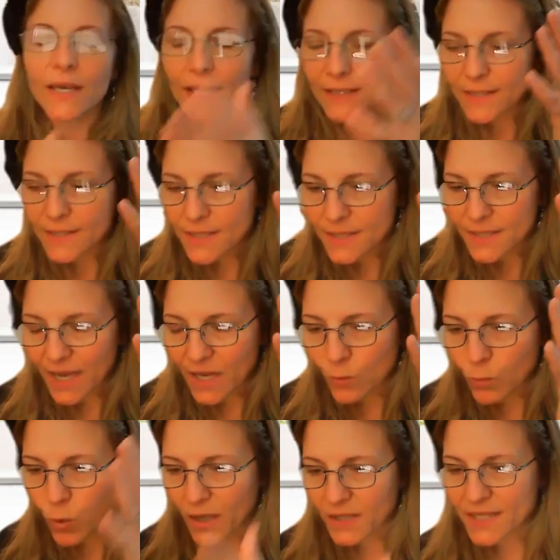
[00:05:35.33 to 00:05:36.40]
Instead,
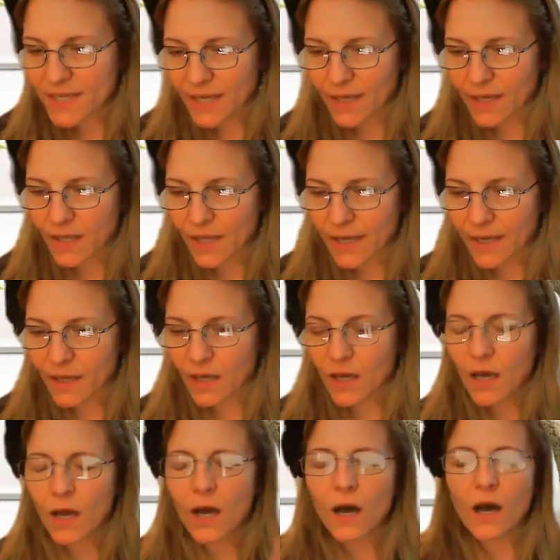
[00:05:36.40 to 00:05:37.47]
wanting it like,
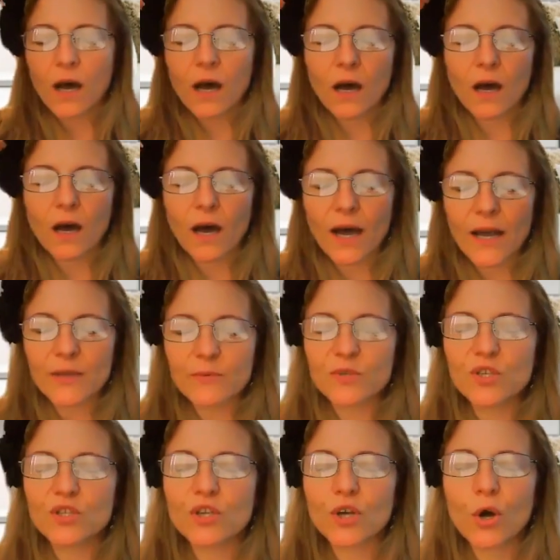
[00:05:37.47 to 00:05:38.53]
I am
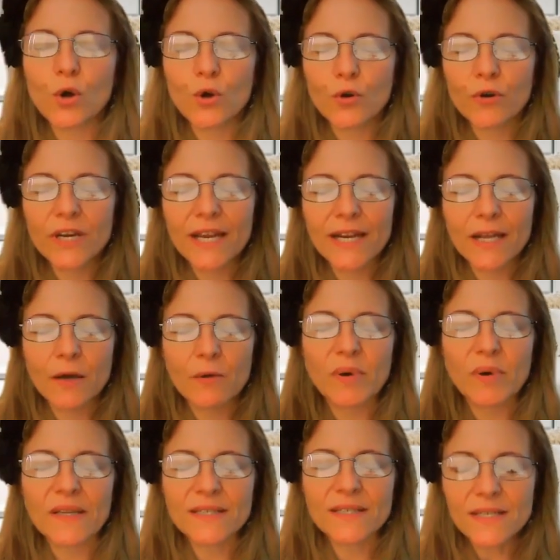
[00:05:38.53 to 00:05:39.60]
so creating
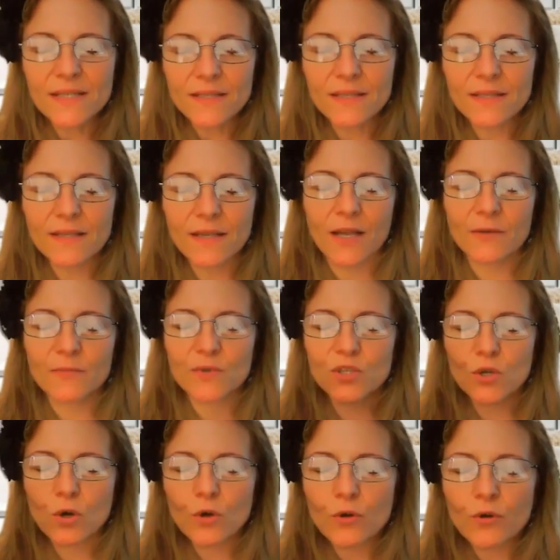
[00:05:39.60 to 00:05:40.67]
abundance. I'm
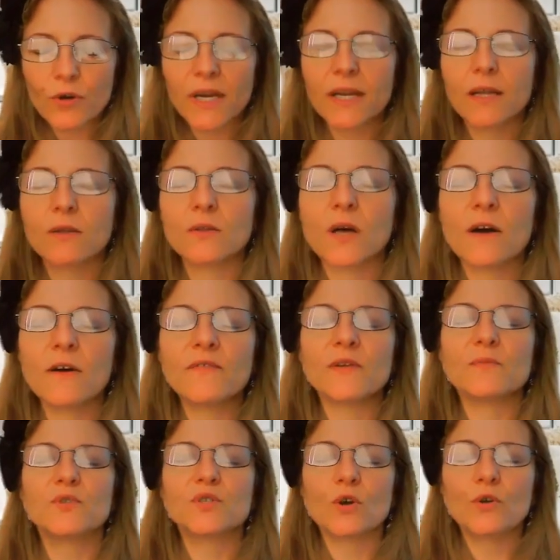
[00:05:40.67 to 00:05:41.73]
so creating love.
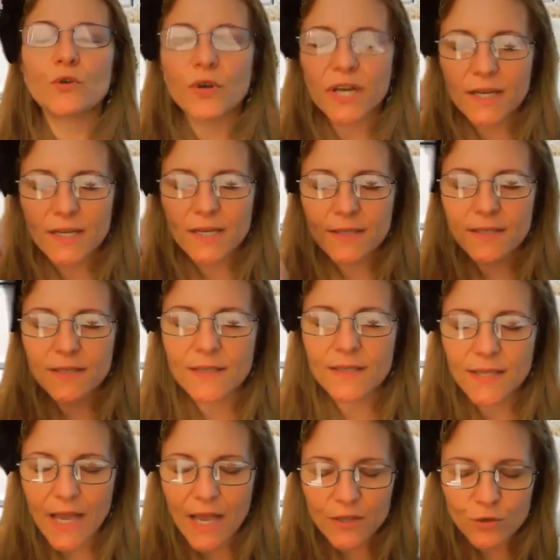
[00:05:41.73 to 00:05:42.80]
I'm so creating
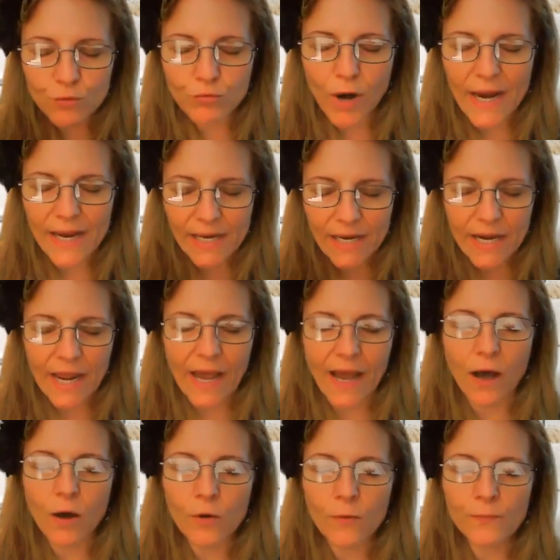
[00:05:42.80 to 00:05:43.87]
success right
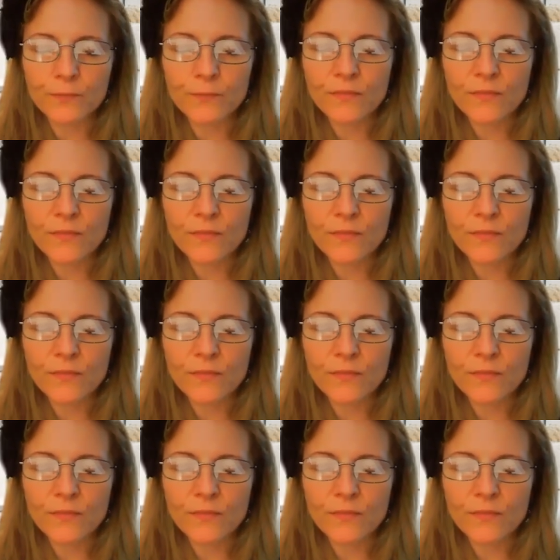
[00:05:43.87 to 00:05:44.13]
now.